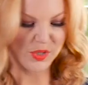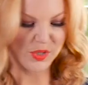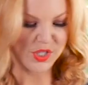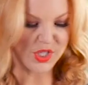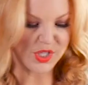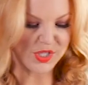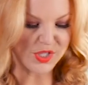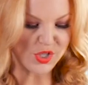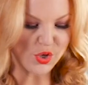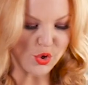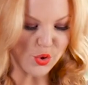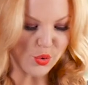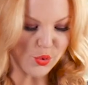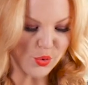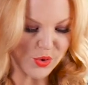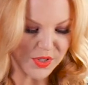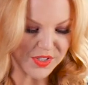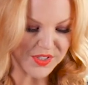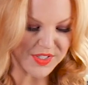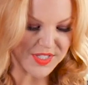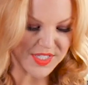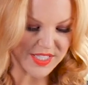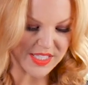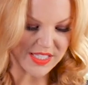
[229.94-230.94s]
which is
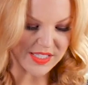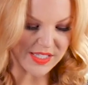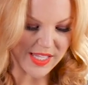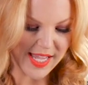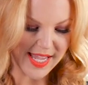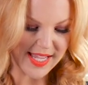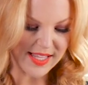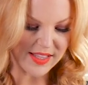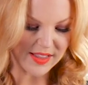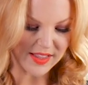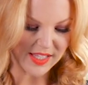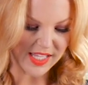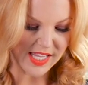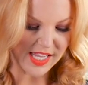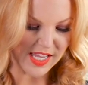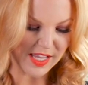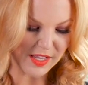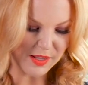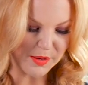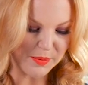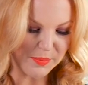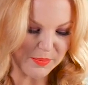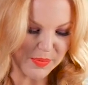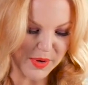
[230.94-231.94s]
cooled
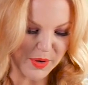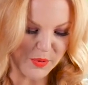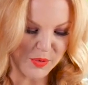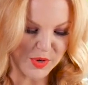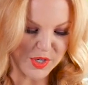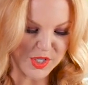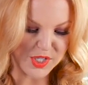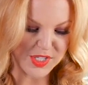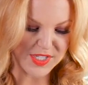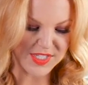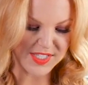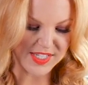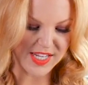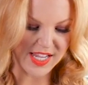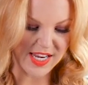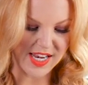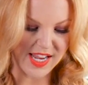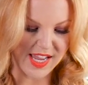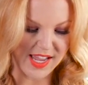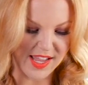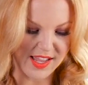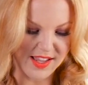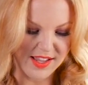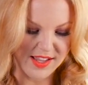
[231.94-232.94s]
slightly, but we're just
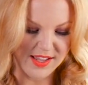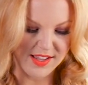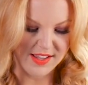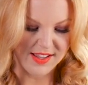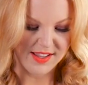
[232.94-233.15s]
gonna,